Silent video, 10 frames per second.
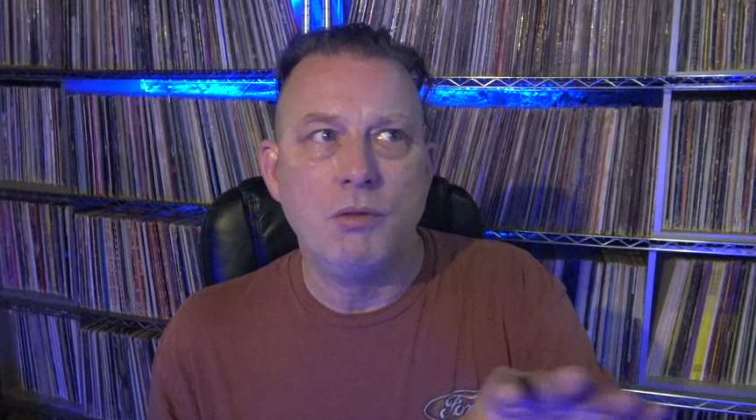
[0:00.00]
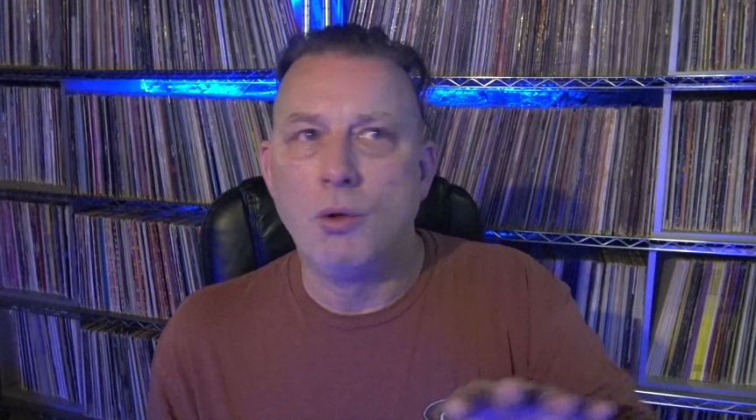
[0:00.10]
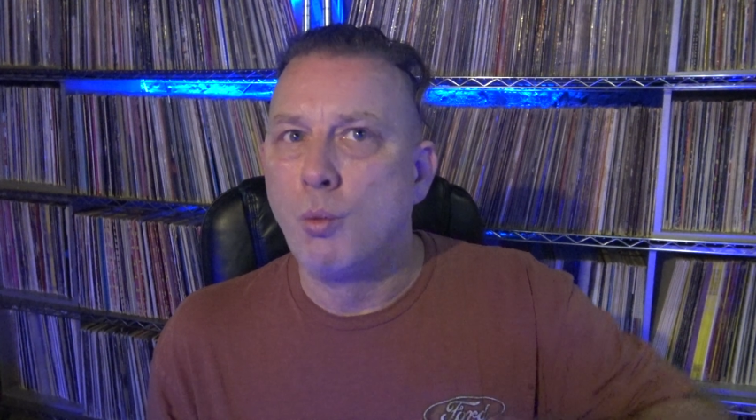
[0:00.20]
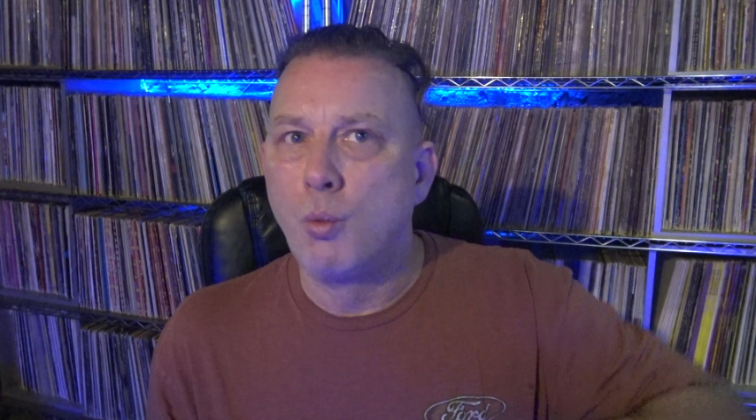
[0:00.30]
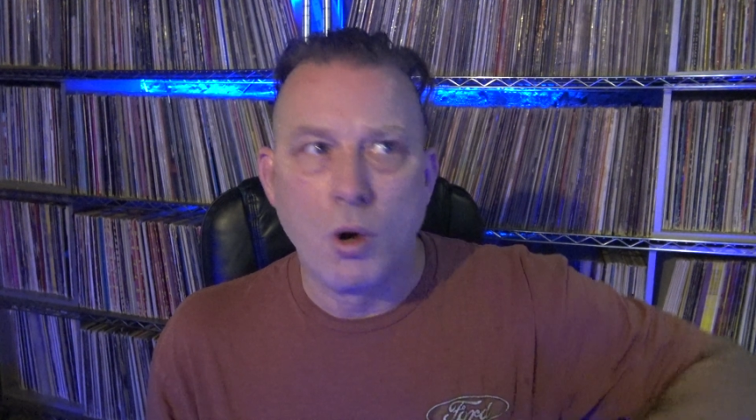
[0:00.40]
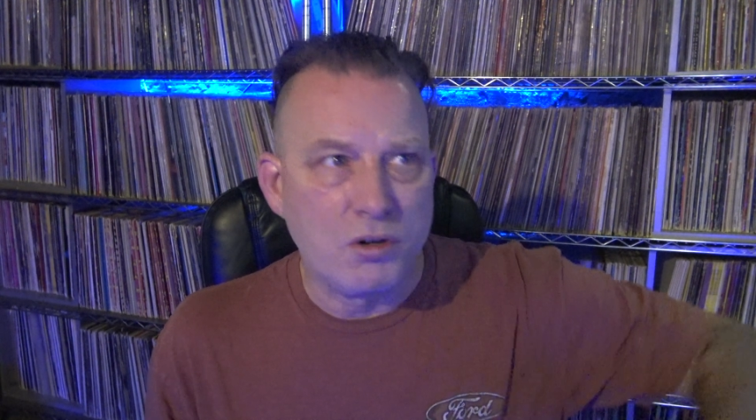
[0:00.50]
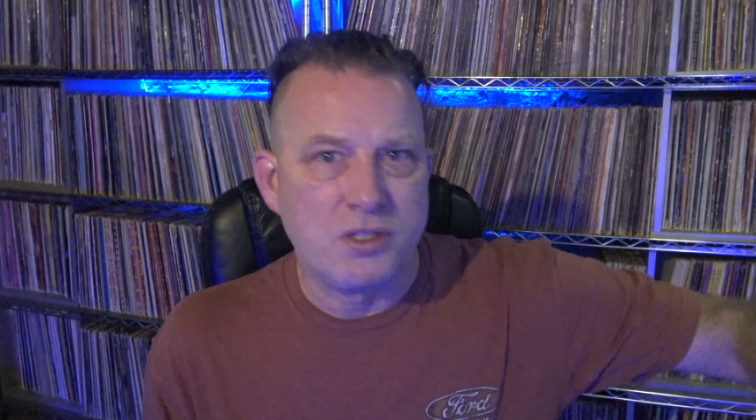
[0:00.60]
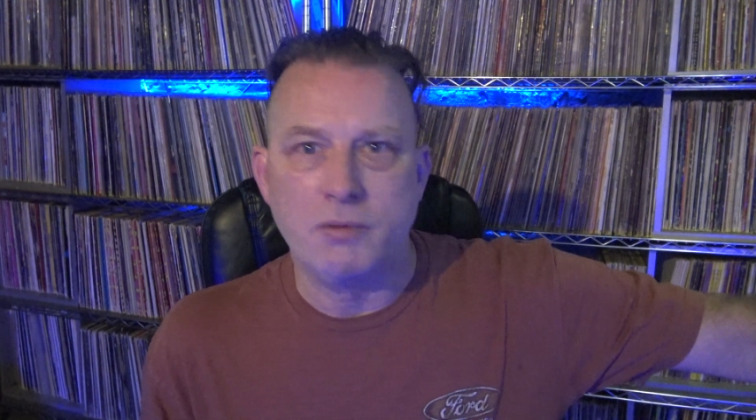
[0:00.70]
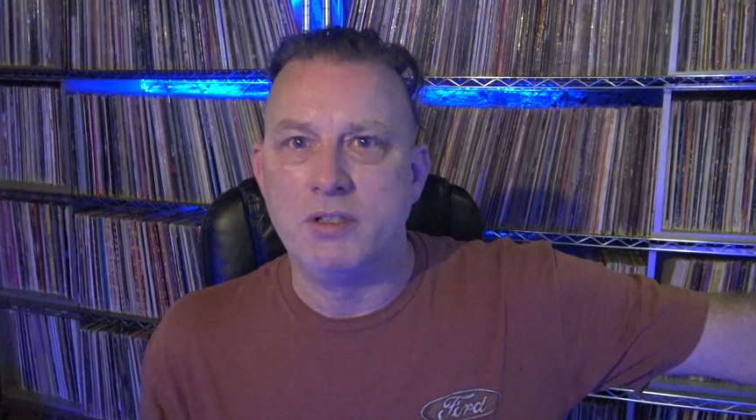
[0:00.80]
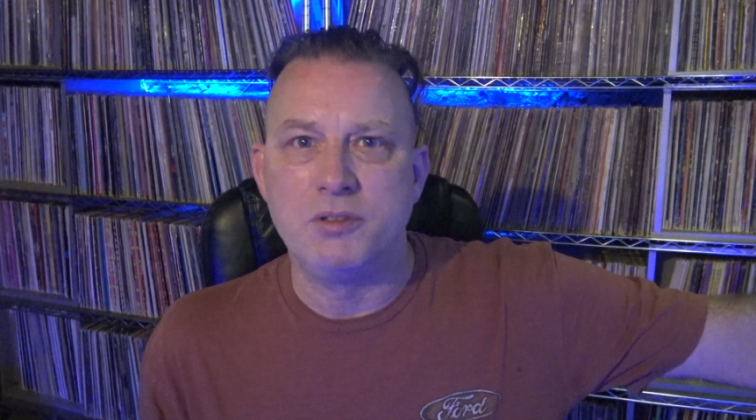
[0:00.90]
the
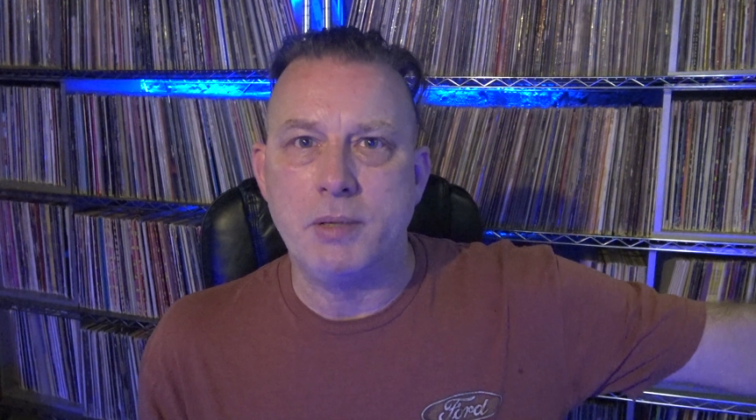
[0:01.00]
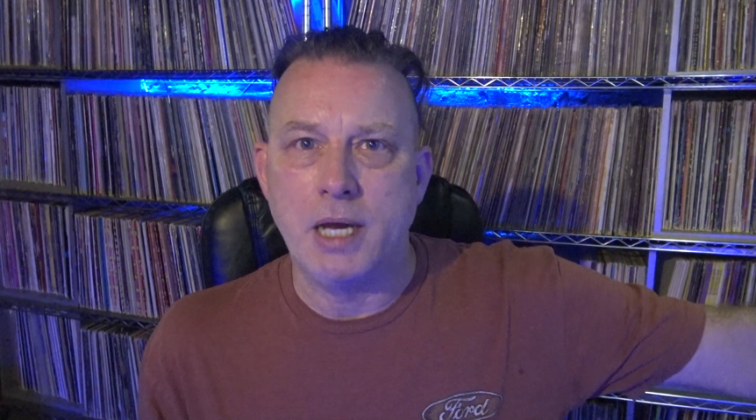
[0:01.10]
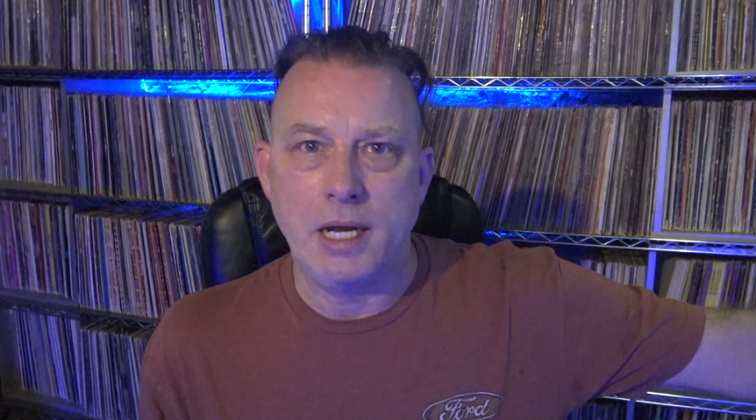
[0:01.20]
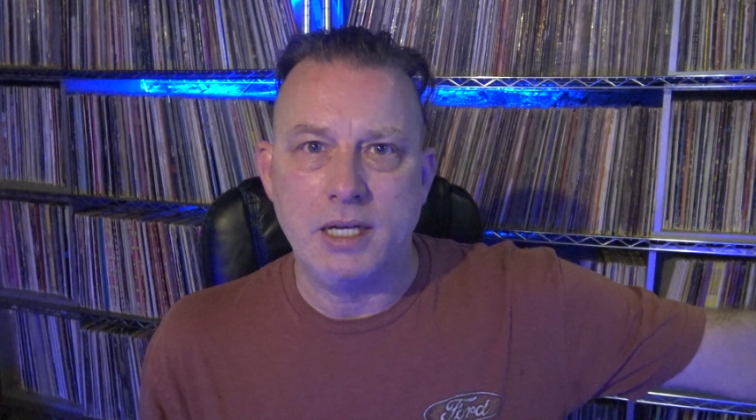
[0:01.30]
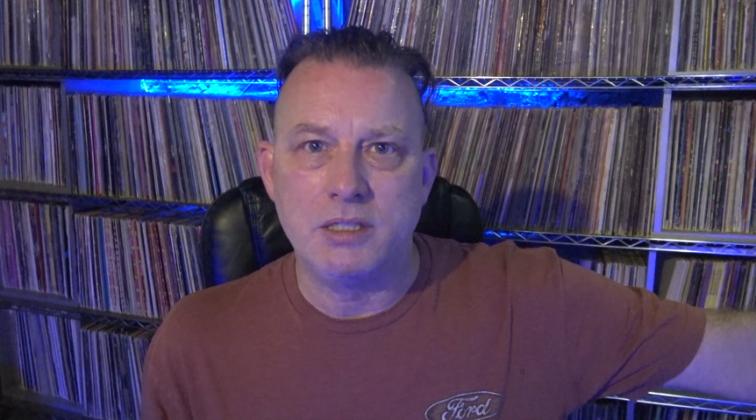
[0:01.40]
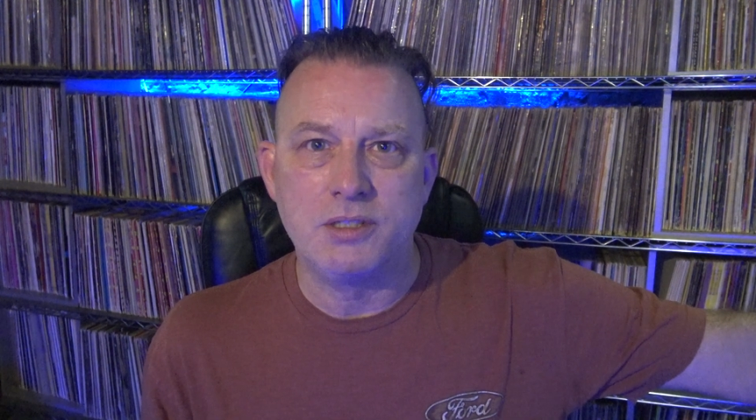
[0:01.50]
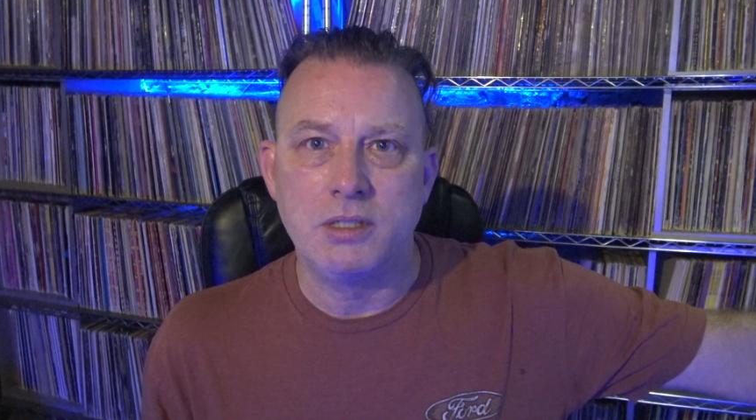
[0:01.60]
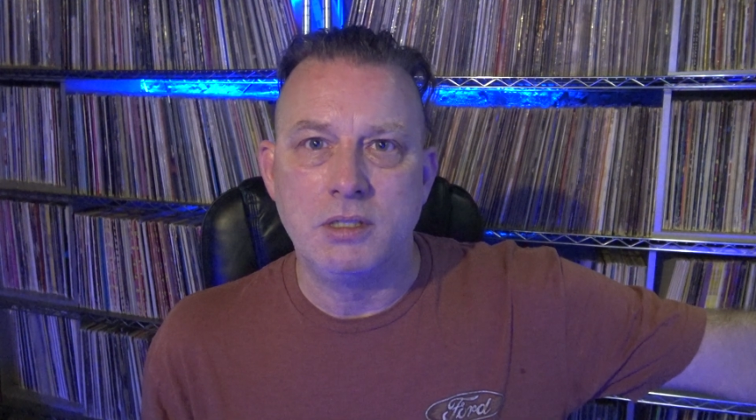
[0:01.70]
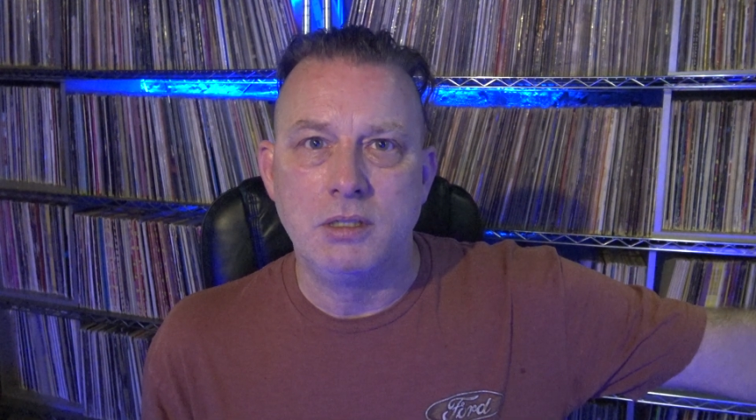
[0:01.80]
worst of it is behind us.